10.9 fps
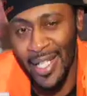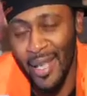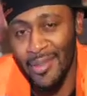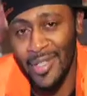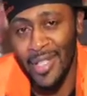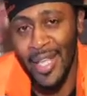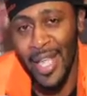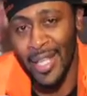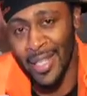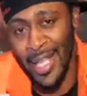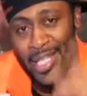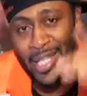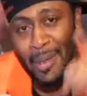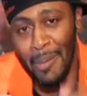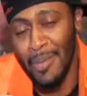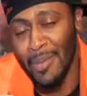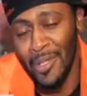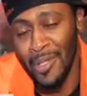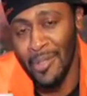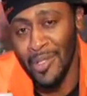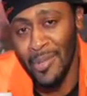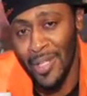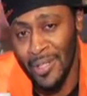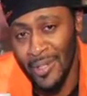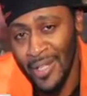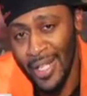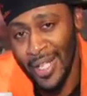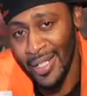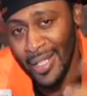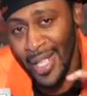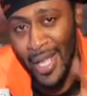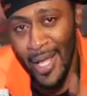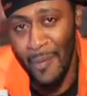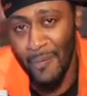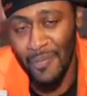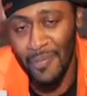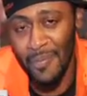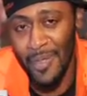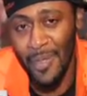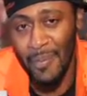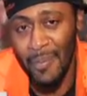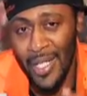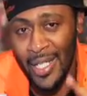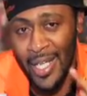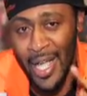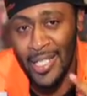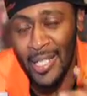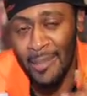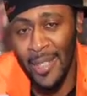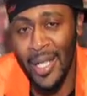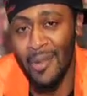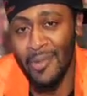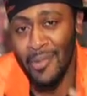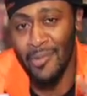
capture that. And thanks to my people on Twitter, they helped me actually pick out the